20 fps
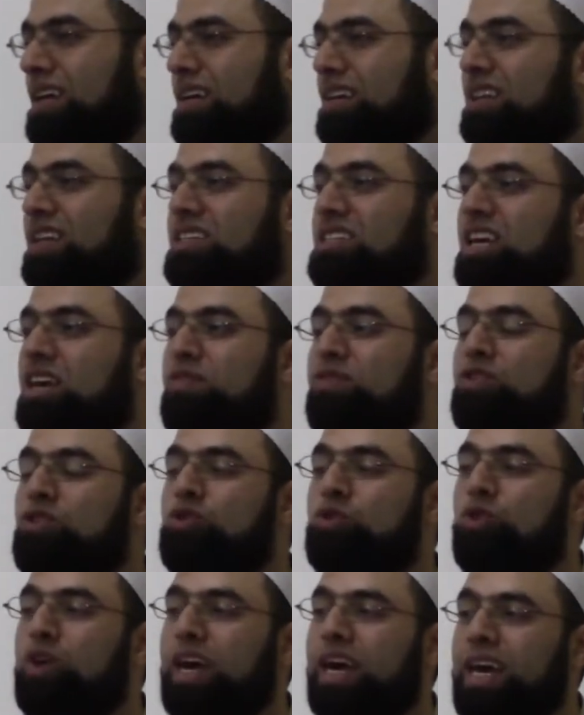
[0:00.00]
That if
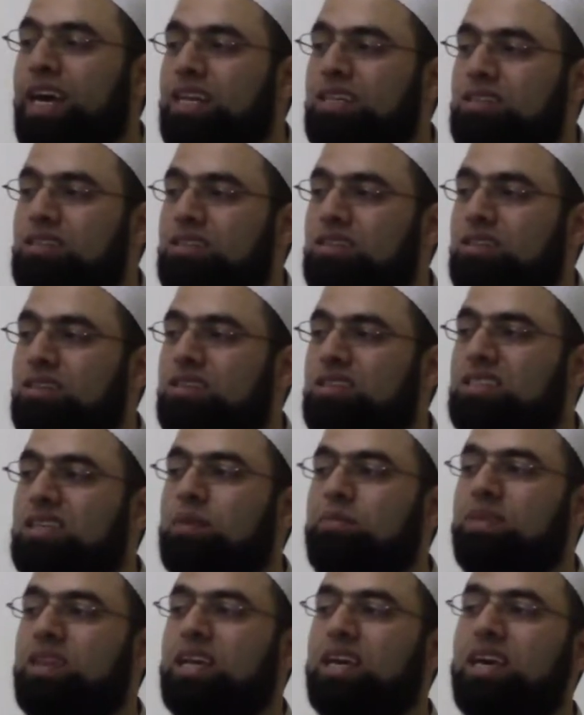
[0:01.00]
you hate
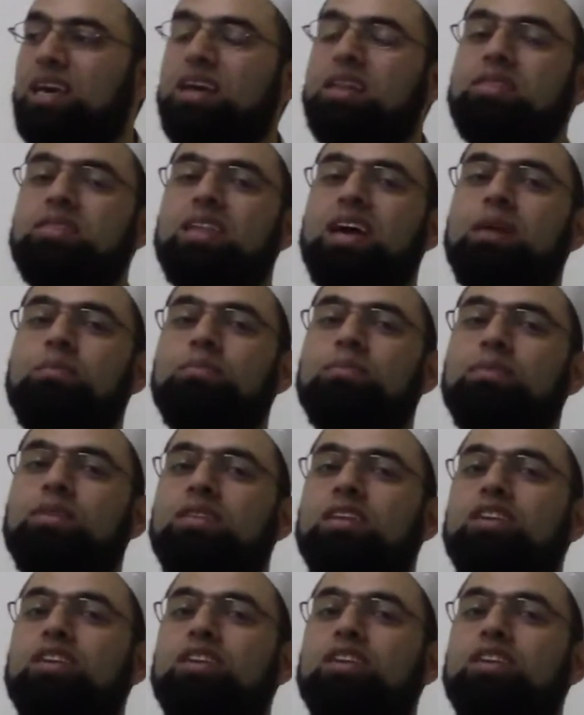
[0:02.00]
something in them,